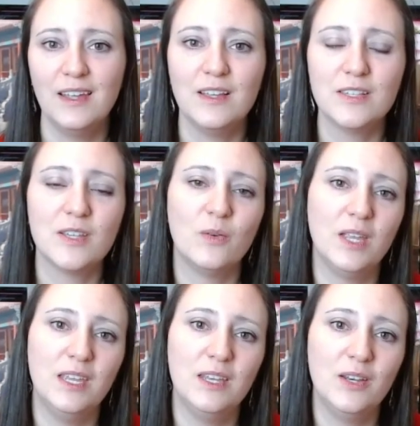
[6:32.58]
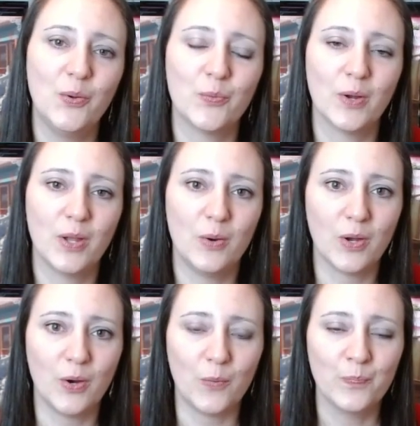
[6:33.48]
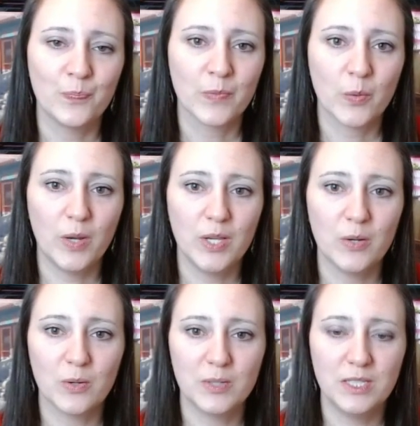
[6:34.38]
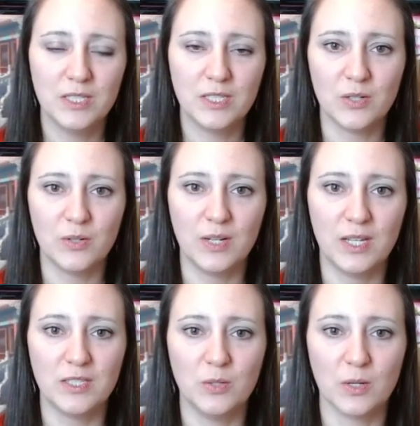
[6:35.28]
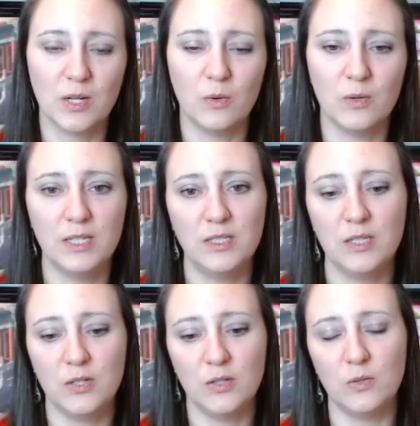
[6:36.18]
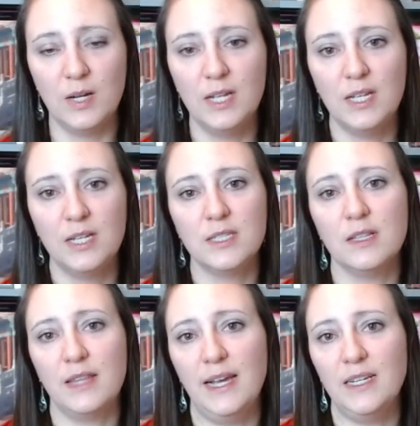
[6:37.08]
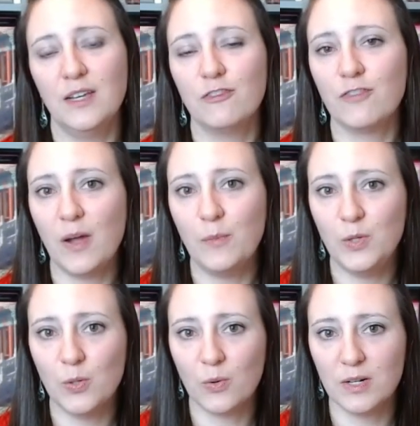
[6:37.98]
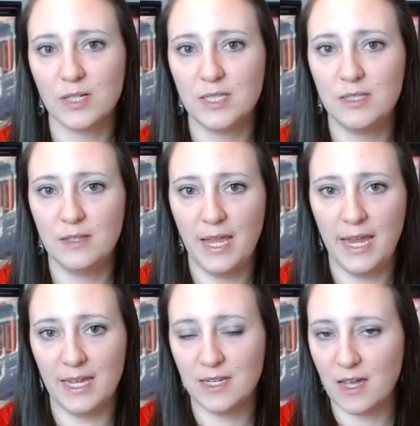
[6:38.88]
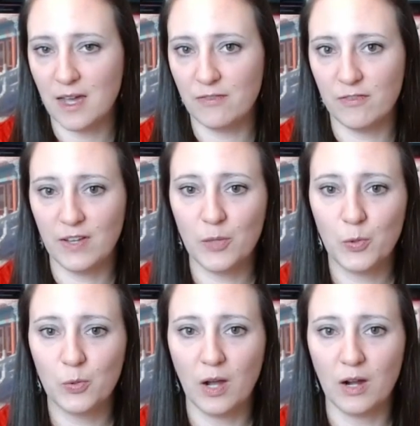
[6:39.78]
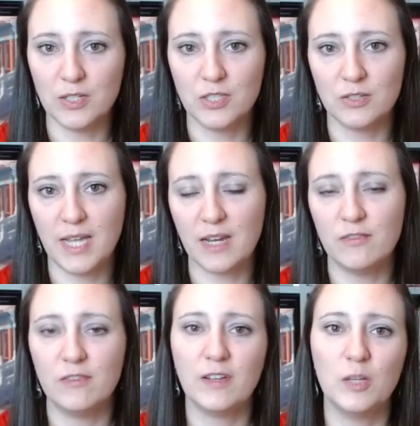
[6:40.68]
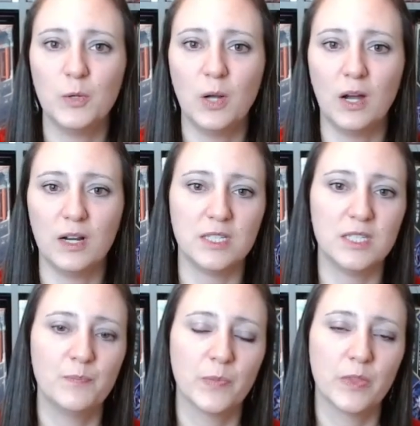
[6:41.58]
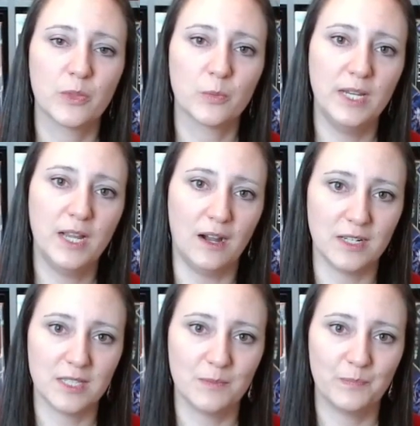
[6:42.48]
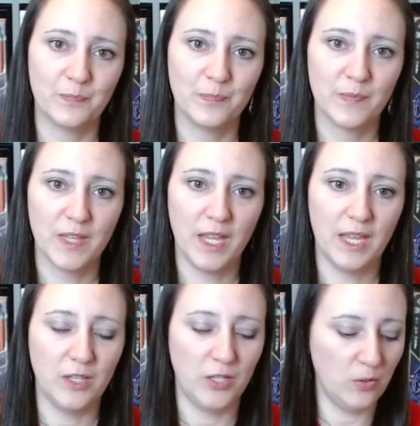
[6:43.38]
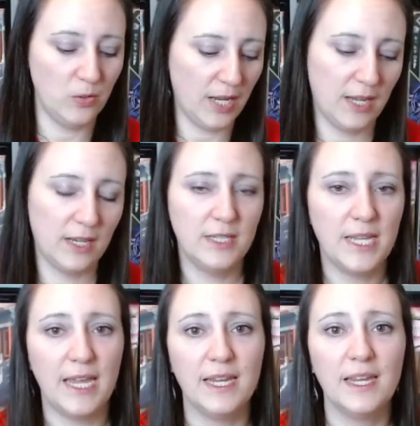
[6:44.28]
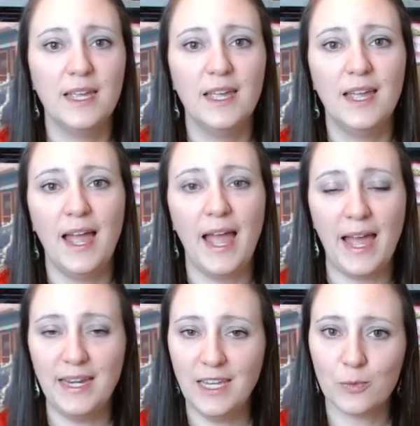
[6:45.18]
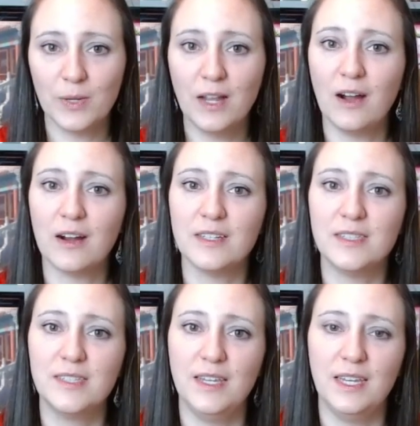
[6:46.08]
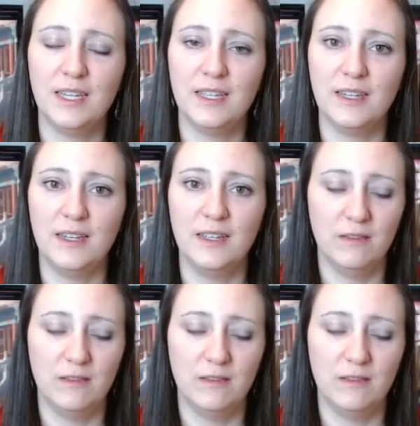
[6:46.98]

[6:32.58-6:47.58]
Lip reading: So in Rococo, what you're going to do is you are going to select from your hand of available cards, your deck of available cards, 3 cards. And you can take any 3 cards in